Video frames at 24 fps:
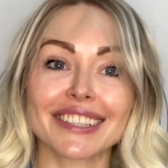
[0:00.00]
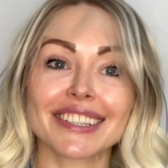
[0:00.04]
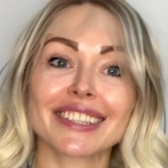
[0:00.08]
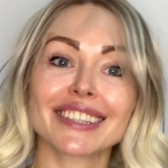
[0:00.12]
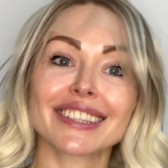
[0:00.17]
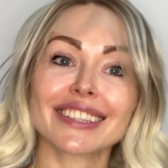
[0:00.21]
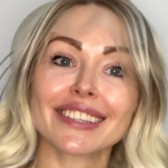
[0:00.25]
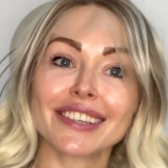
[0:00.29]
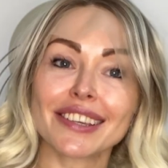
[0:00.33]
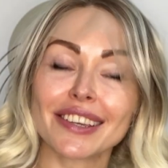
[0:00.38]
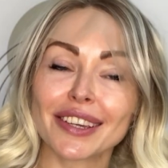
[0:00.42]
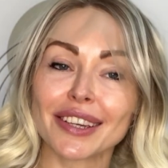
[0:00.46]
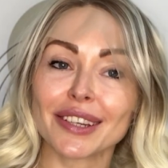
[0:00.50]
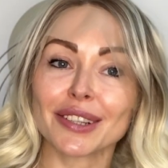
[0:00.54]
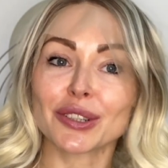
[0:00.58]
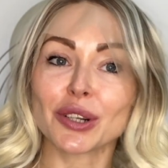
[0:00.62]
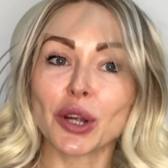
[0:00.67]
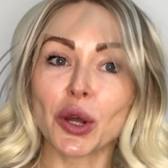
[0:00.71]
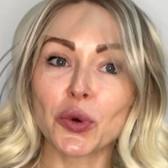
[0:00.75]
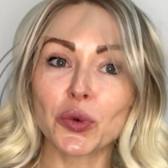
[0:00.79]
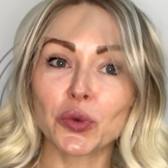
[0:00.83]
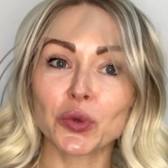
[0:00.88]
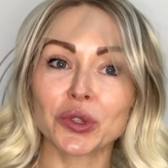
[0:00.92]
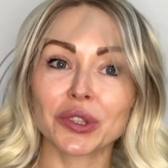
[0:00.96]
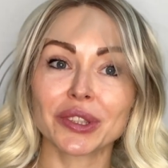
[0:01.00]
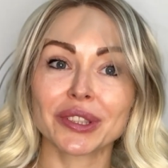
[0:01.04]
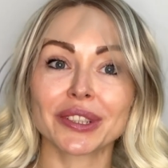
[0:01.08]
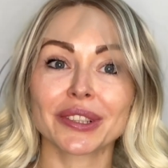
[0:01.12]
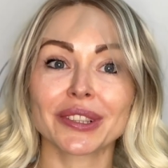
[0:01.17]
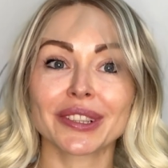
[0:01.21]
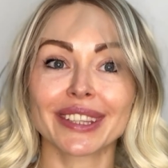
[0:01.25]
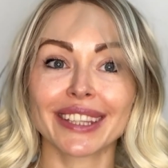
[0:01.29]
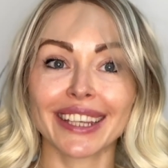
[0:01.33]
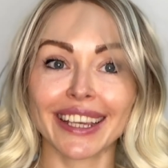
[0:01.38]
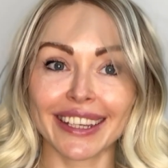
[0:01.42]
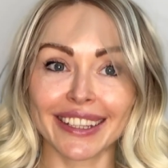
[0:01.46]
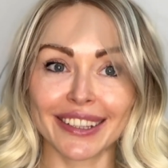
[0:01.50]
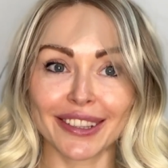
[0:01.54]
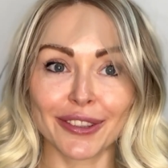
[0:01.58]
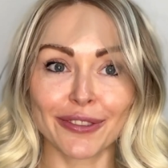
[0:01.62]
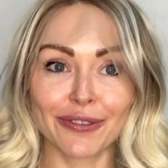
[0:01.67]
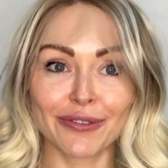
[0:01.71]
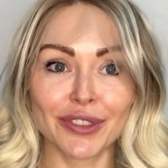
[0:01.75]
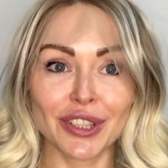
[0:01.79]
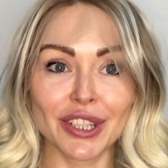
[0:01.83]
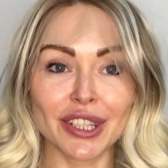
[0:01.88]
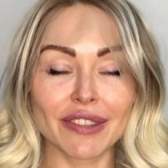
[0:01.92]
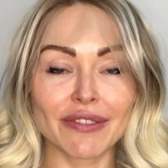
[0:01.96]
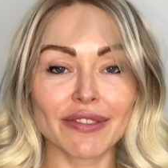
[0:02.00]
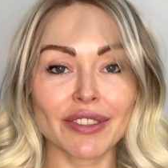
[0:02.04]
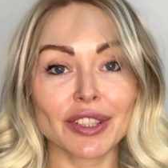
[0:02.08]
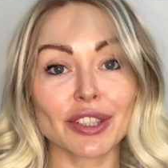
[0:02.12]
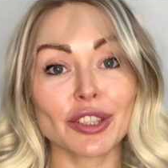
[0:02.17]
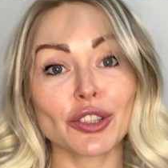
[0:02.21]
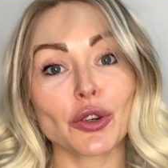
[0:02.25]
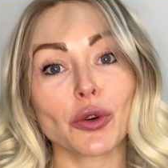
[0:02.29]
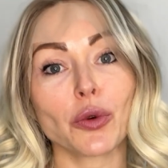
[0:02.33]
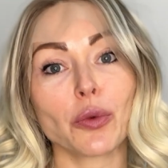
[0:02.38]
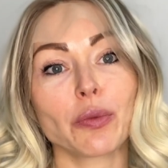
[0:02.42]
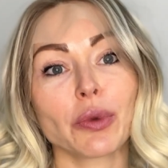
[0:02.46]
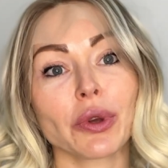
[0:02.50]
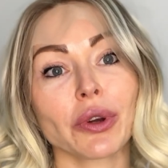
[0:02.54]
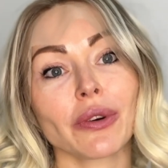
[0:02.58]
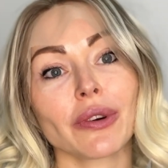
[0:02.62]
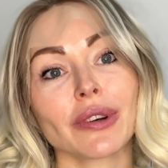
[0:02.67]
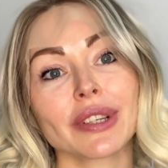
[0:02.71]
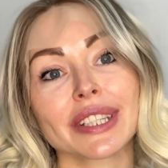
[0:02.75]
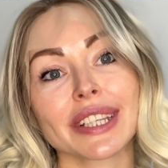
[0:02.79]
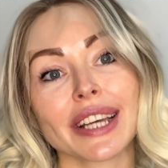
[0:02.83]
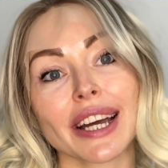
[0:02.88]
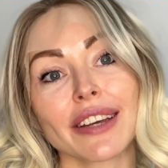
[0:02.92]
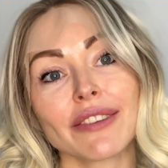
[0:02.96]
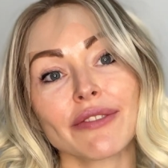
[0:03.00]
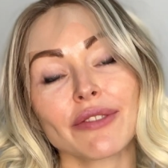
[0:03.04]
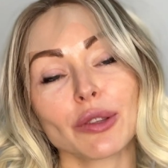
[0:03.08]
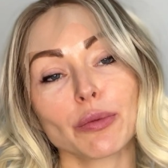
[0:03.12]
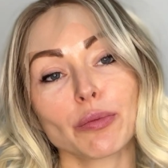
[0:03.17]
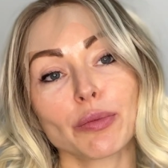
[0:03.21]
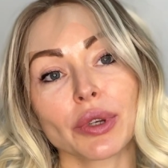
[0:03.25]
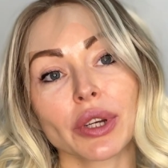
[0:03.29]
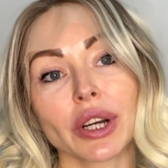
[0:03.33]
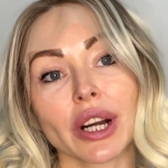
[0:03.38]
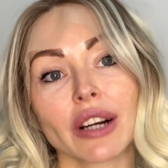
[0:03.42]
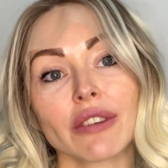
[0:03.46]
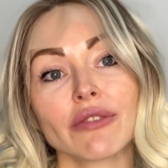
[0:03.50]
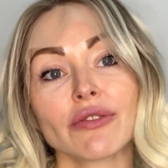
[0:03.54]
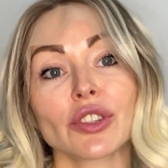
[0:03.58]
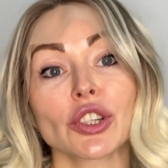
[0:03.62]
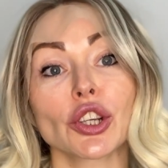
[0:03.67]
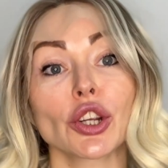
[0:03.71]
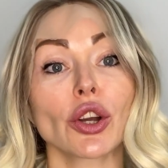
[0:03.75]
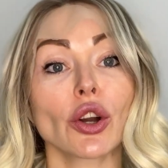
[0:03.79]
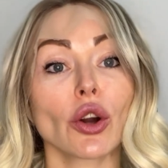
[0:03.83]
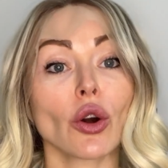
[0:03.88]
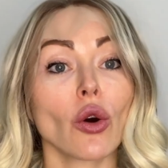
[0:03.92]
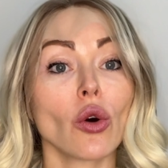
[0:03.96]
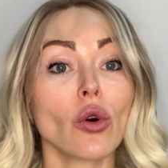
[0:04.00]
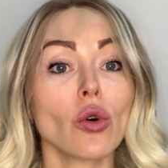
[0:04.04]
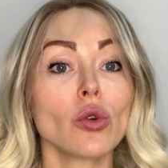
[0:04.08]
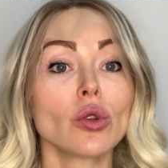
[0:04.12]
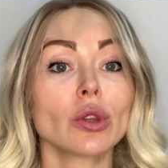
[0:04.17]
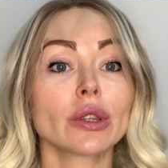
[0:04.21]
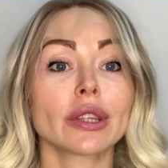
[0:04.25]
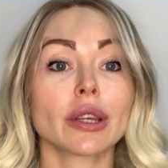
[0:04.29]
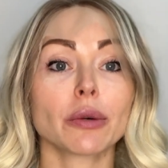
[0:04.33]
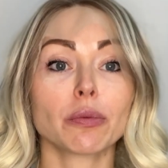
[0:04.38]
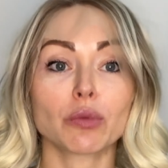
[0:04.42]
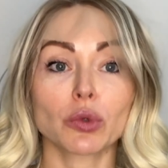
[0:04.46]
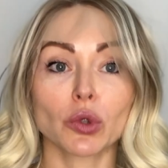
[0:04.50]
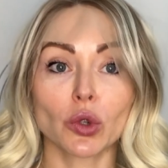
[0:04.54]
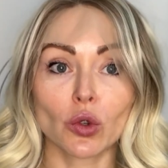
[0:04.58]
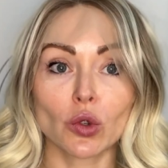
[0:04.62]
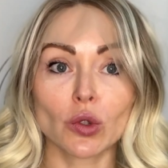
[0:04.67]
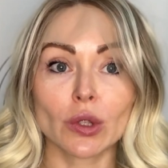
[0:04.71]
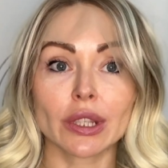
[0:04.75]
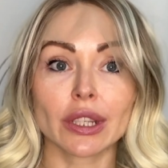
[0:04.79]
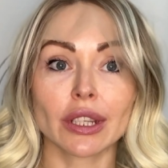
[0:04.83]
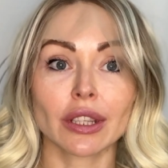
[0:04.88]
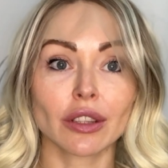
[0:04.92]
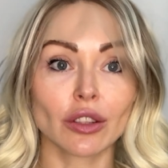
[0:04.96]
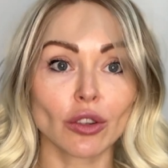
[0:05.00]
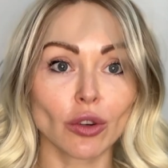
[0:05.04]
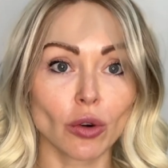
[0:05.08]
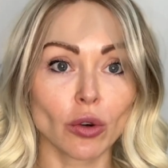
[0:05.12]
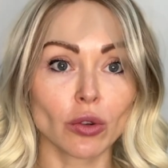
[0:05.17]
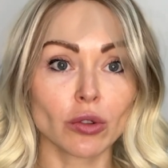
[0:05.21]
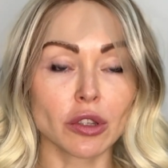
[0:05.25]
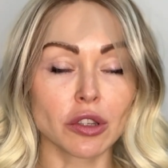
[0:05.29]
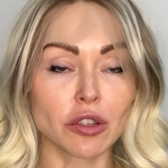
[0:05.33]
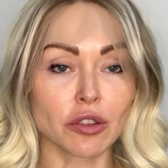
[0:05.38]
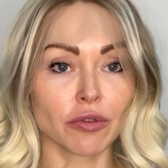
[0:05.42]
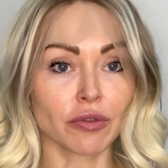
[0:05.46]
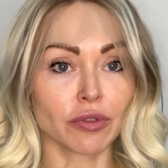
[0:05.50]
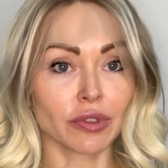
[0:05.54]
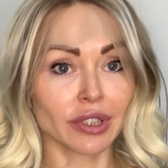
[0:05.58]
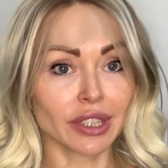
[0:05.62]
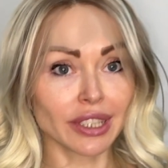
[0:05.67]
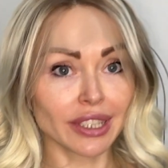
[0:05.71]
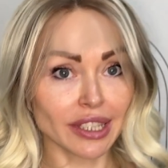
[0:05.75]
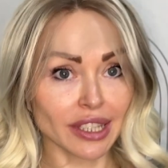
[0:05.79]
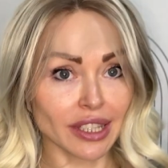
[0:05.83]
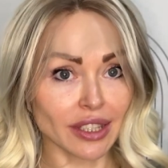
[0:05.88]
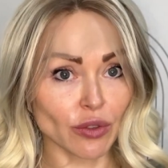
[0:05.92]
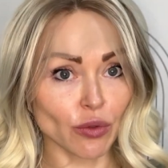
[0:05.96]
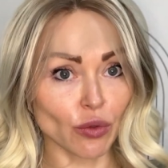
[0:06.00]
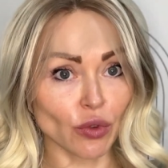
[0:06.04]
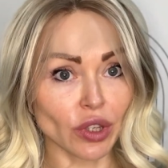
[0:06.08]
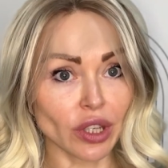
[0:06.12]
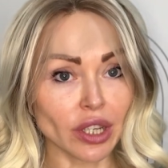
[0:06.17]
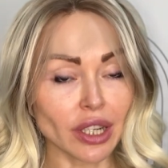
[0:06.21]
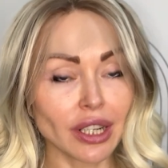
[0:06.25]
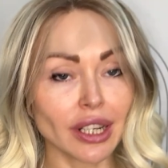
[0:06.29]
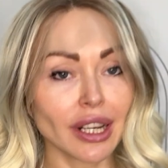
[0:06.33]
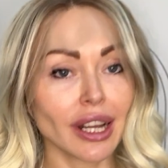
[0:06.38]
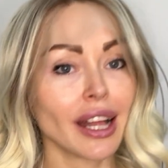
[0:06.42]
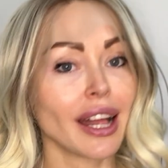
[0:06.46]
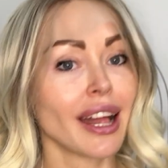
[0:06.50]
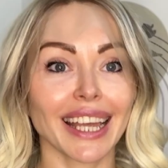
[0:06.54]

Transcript: stick around till the end of this video because I will be covering all the pros and cons of this wig.